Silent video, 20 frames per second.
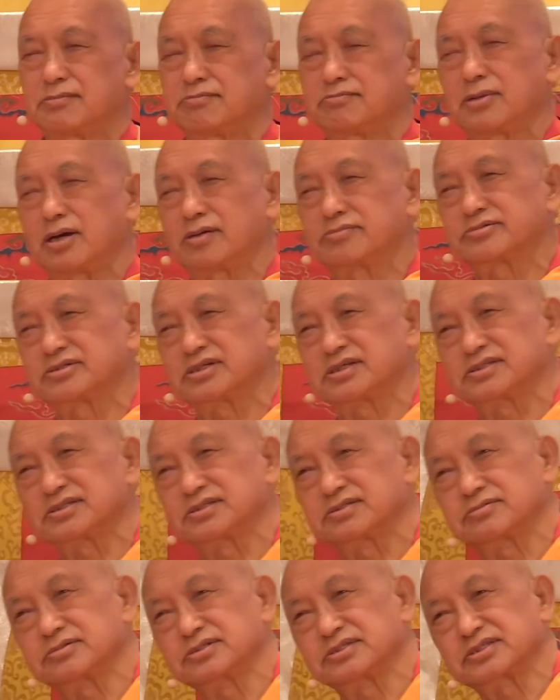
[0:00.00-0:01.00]

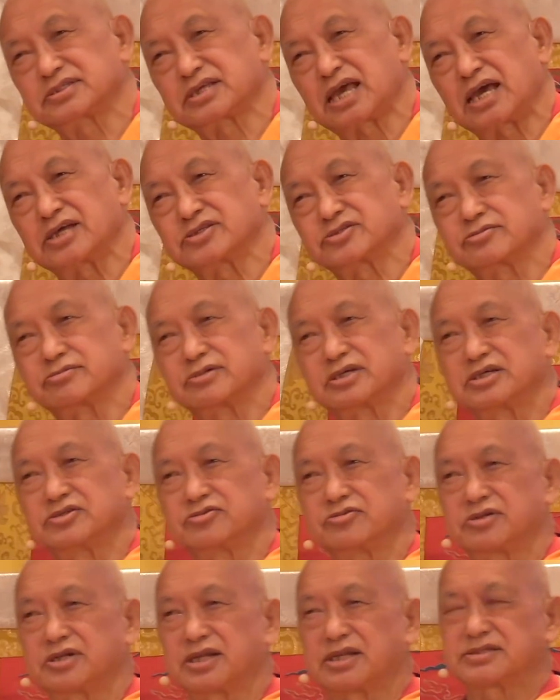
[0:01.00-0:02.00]
Mountains, skies of
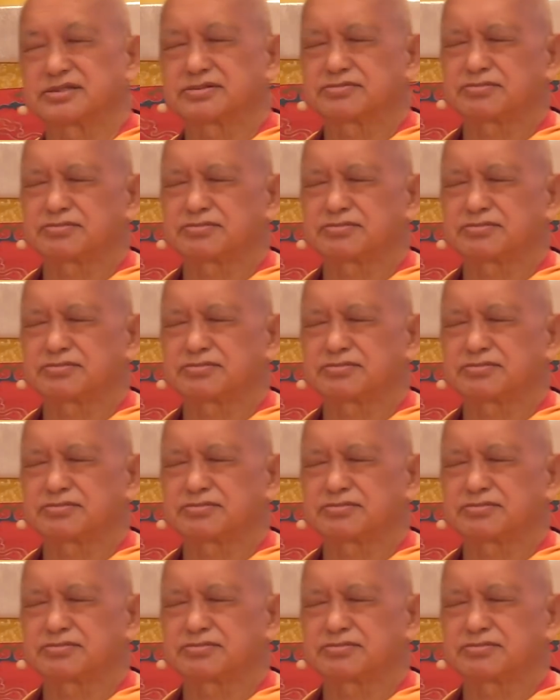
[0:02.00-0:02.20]
ignorance.